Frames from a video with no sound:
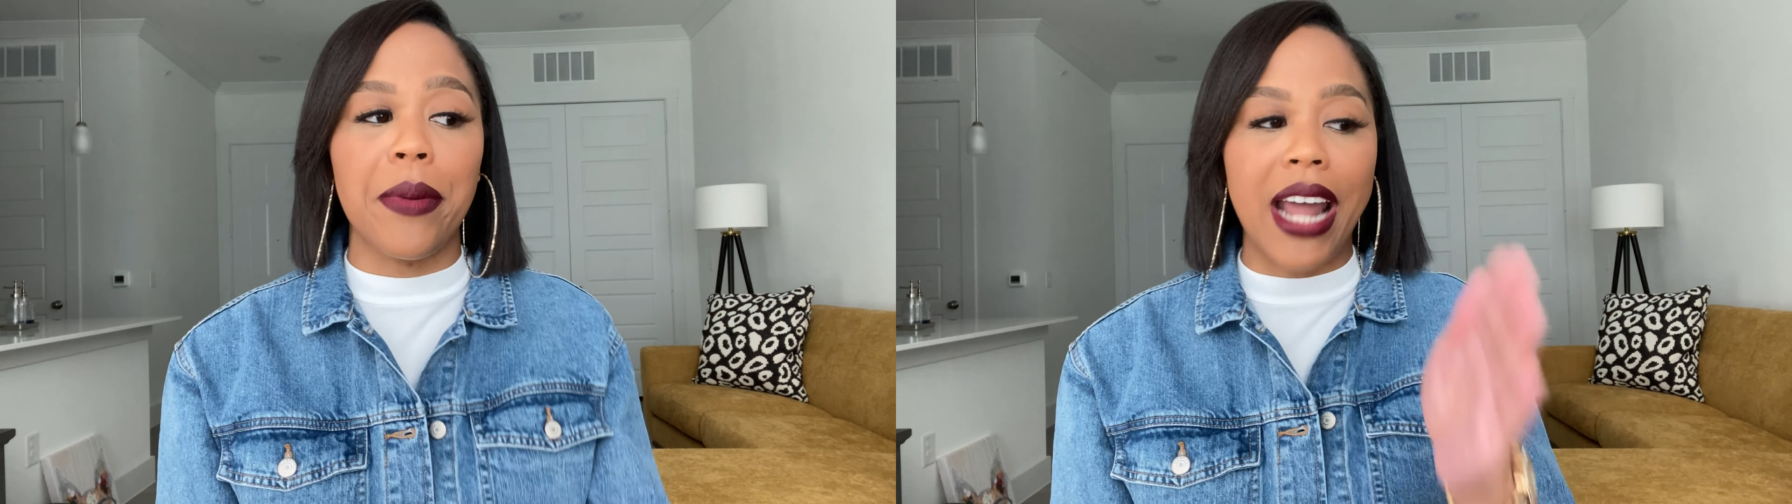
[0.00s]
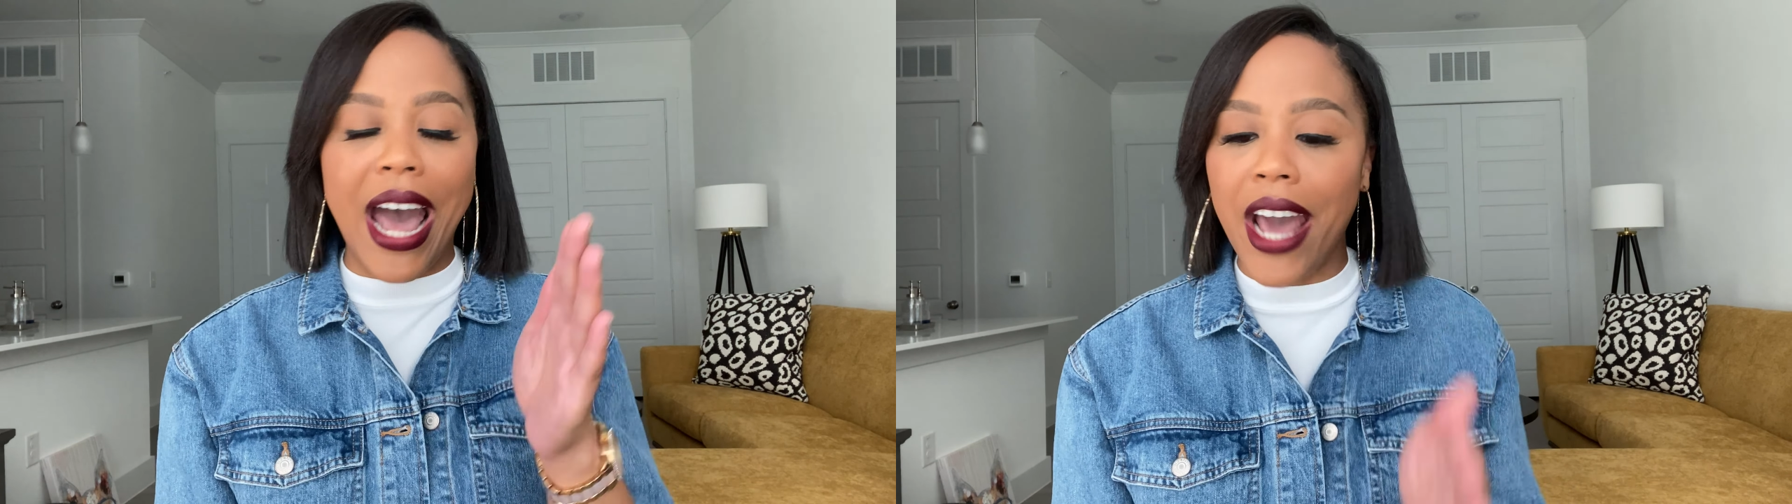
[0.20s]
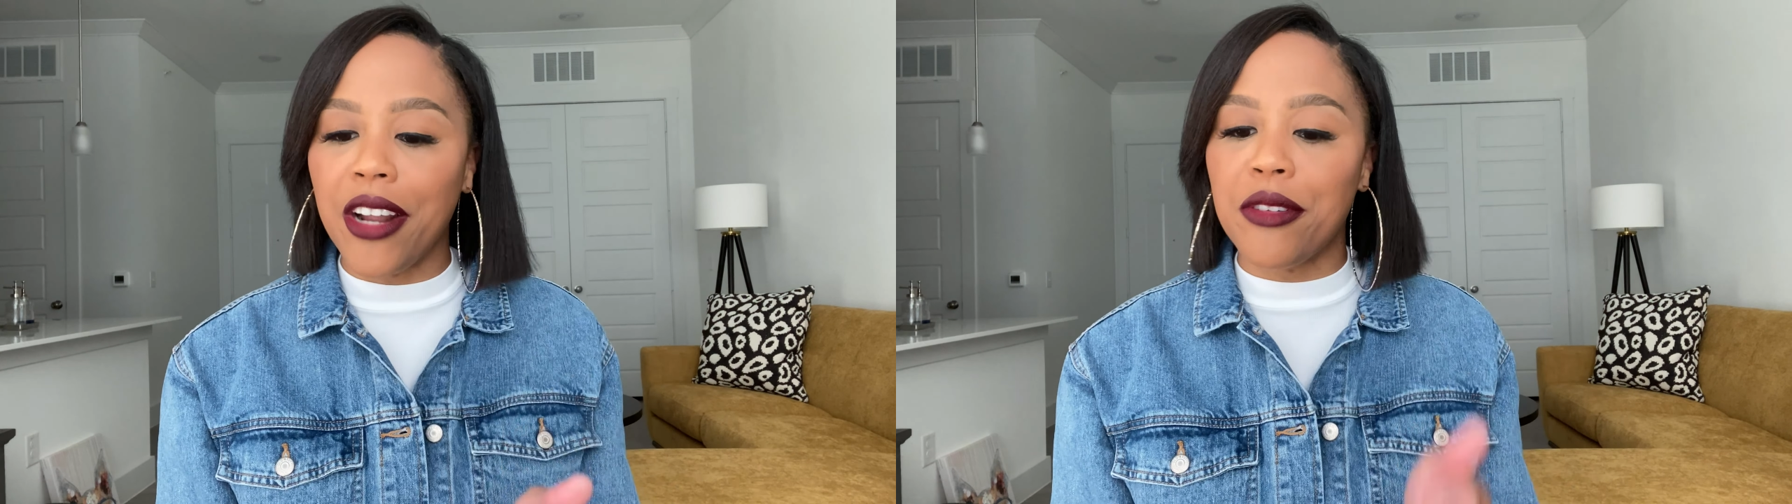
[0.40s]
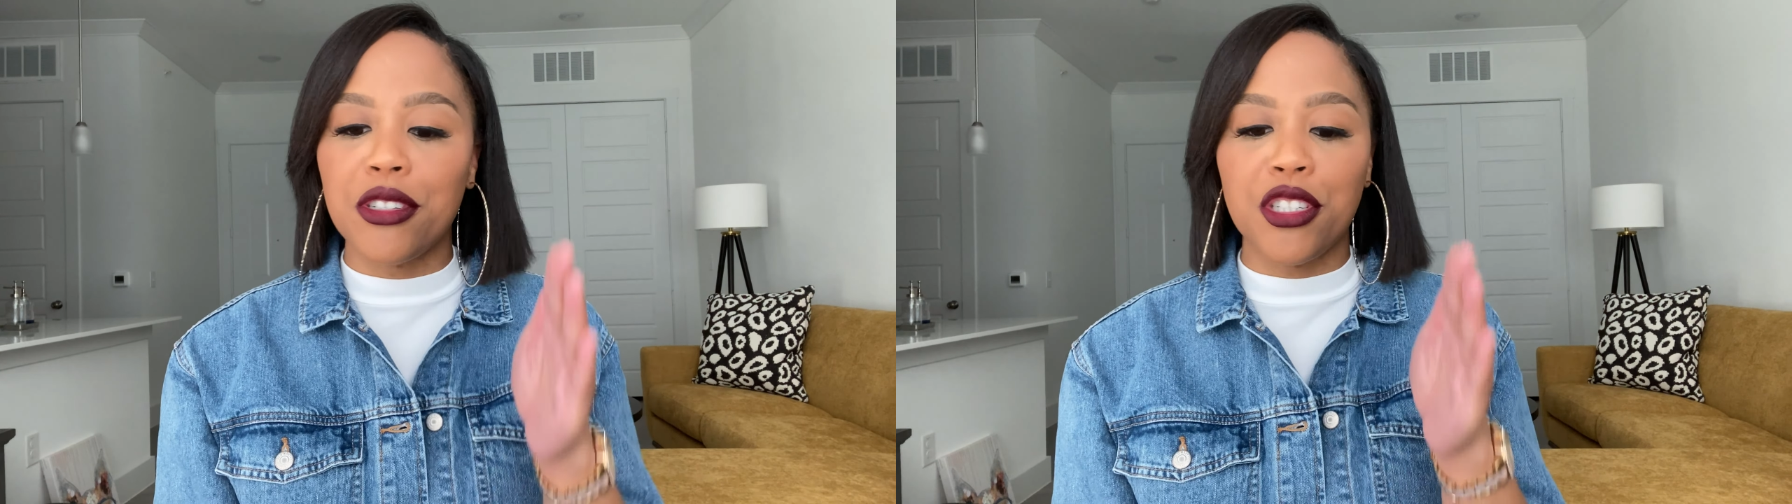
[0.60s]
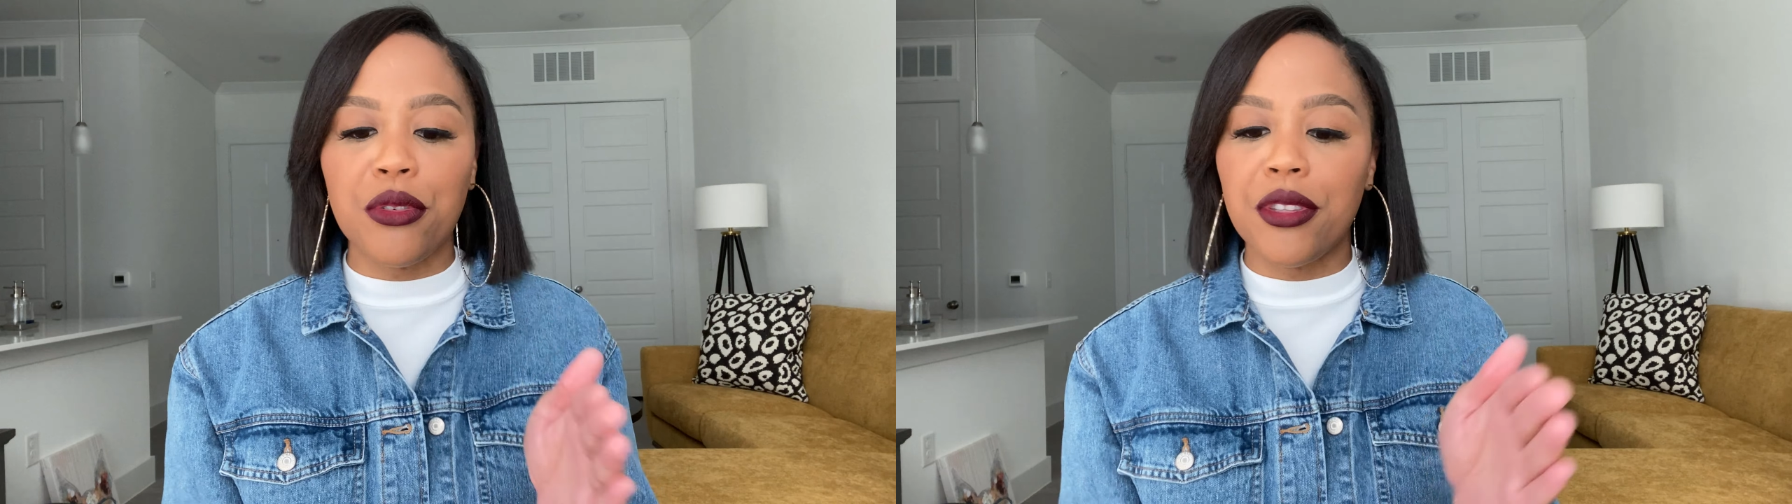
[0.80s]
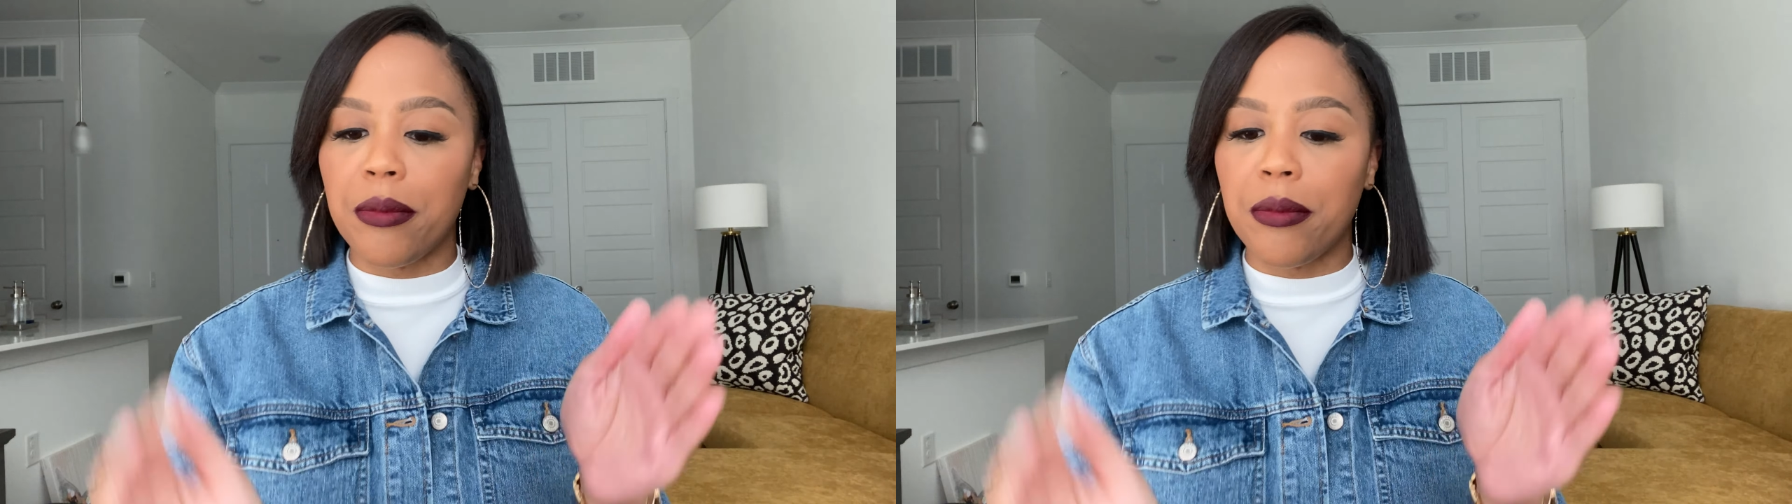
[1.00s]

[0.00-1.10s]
But I don't do the